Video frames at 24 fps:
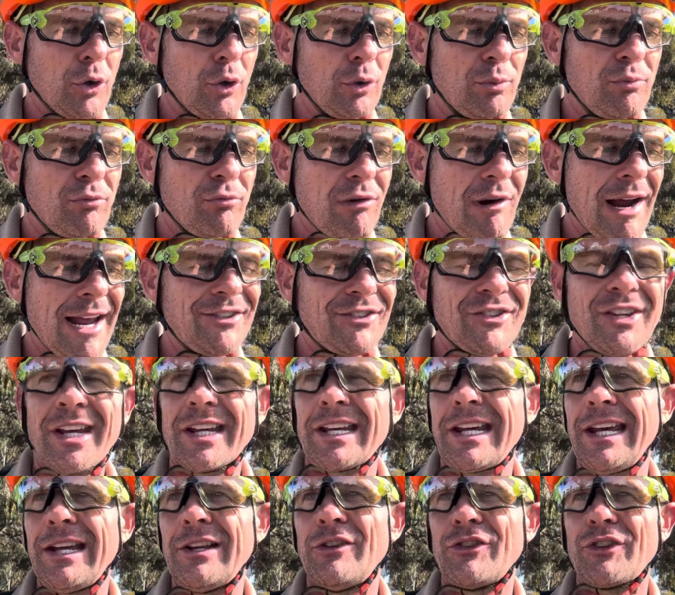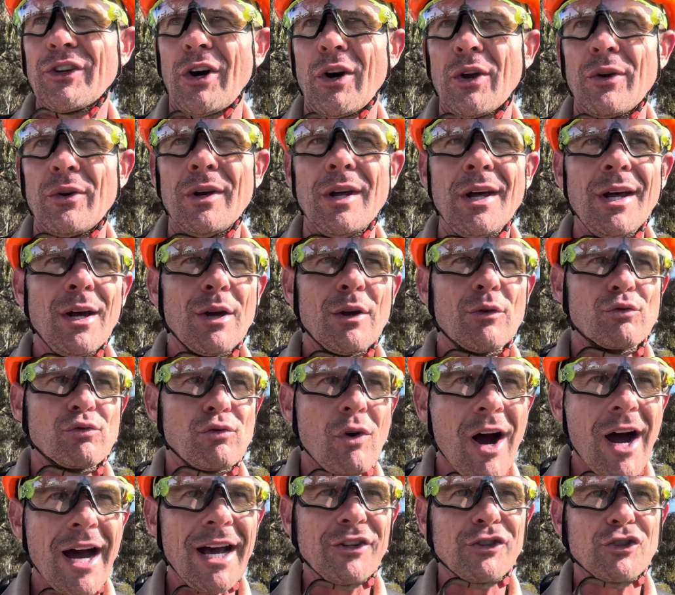who raise their kids on
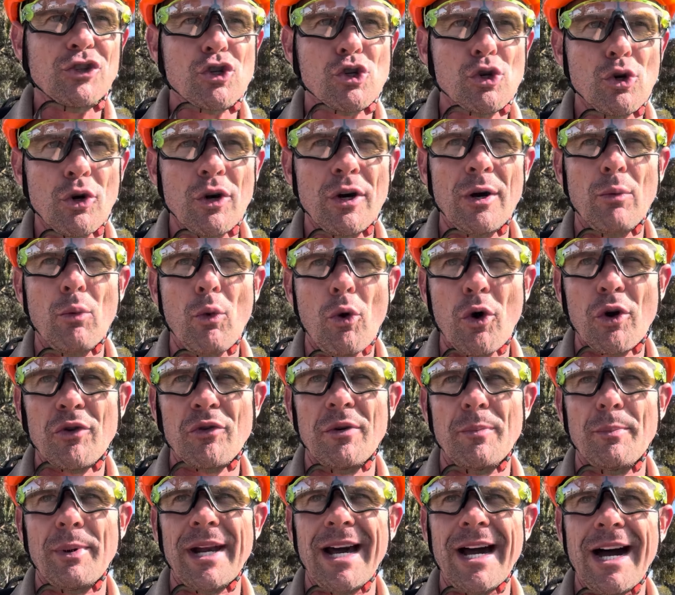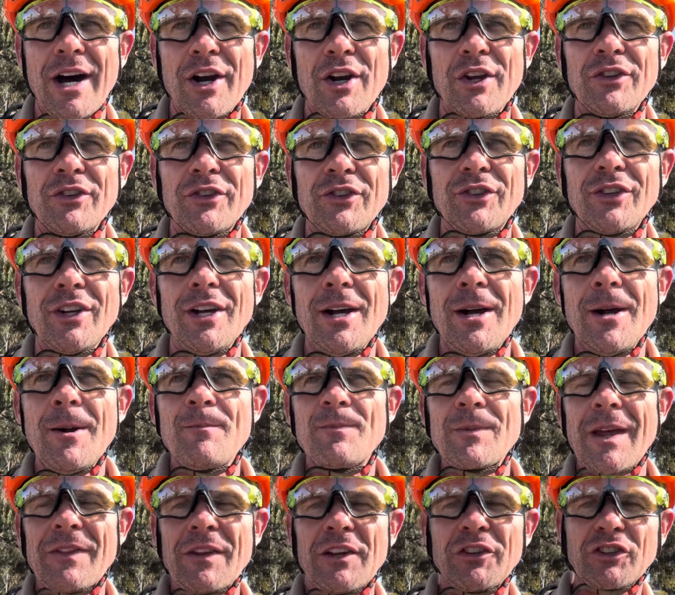rice, sugar, water, and bananas,
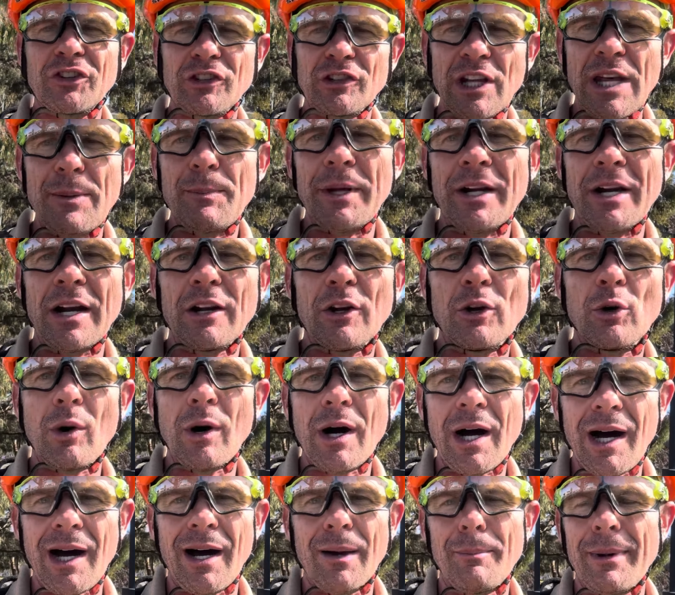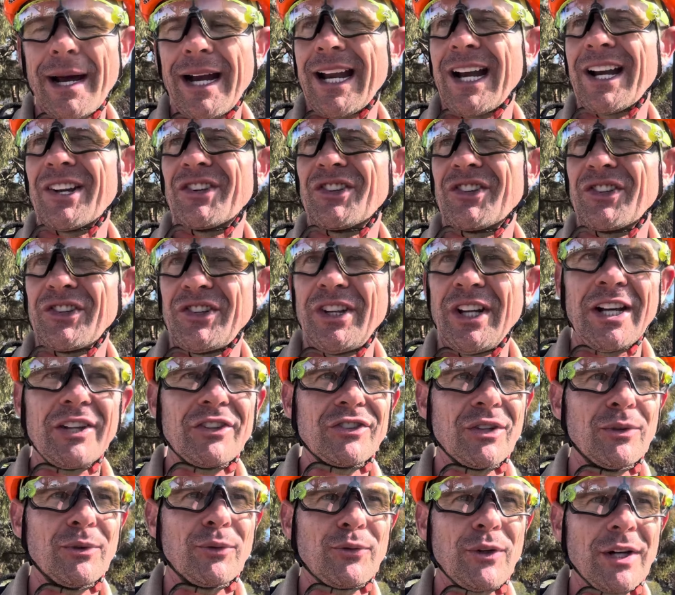and they sleep in a little hut made out of
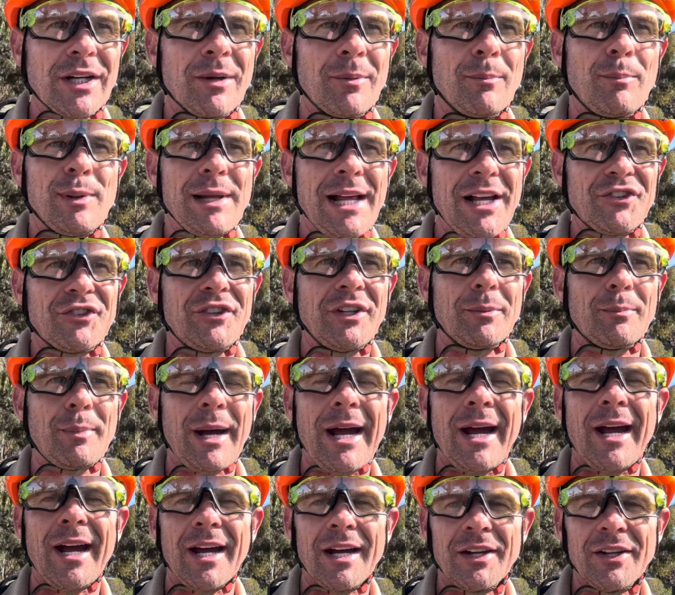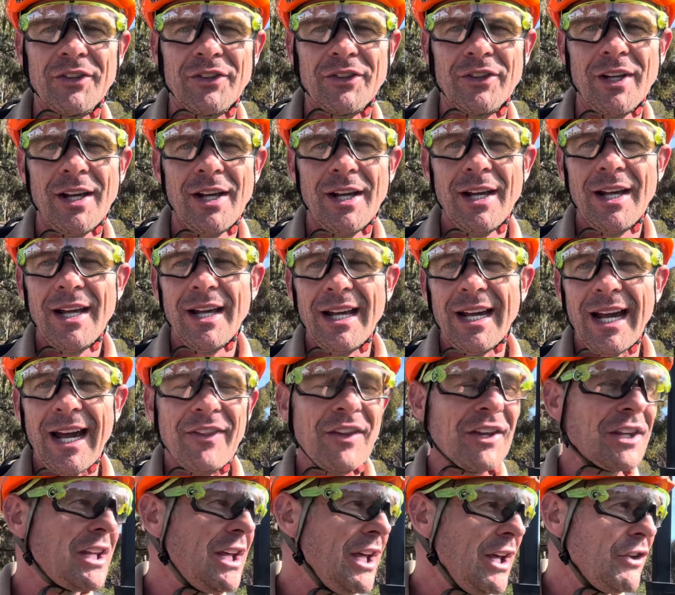sticks and fucking plastic bags. And
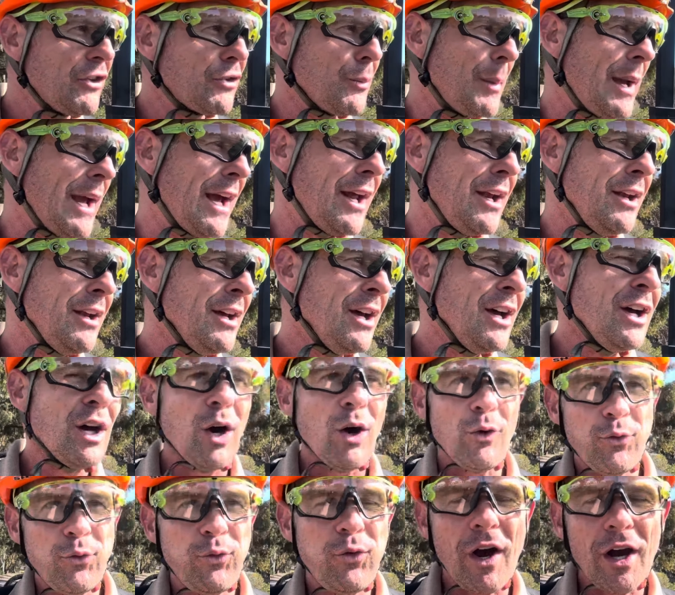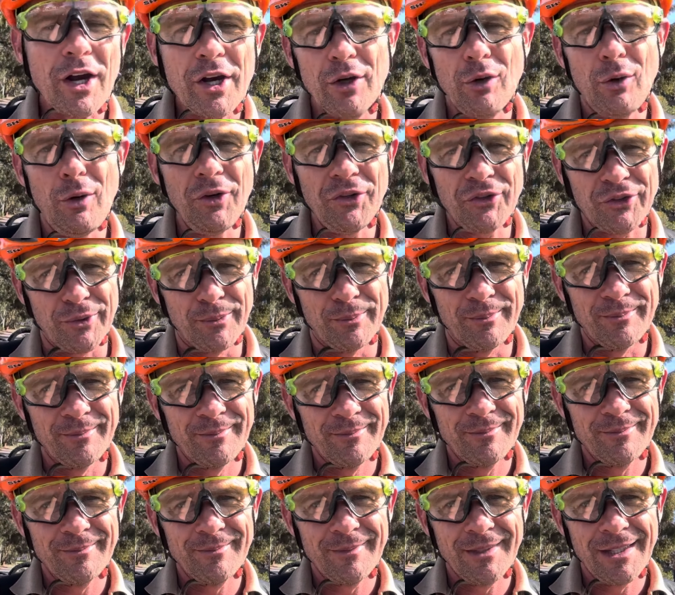the kids, man, are fucking awesome.
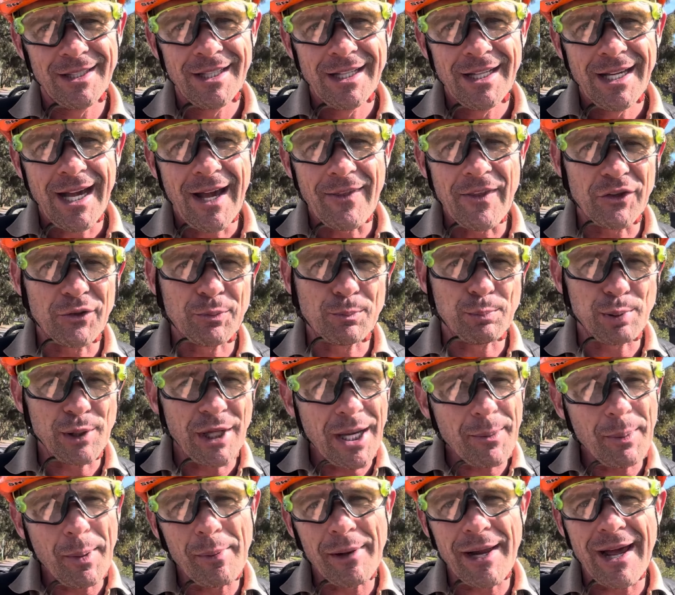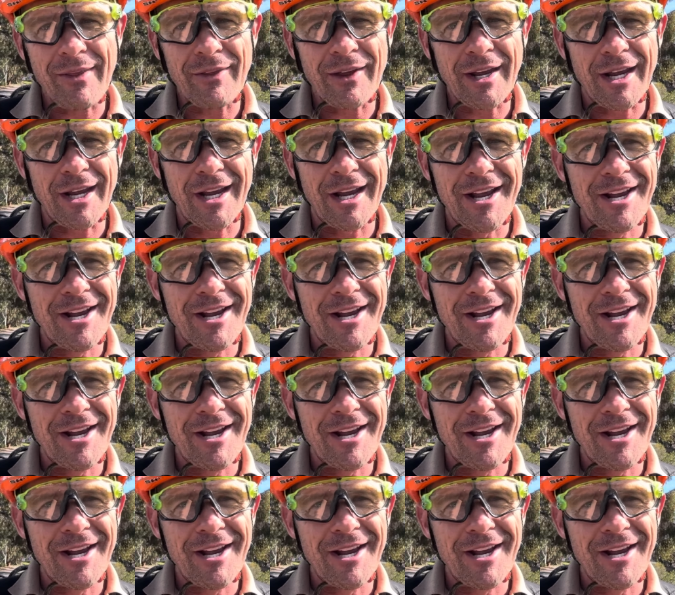And there's plenty of people out there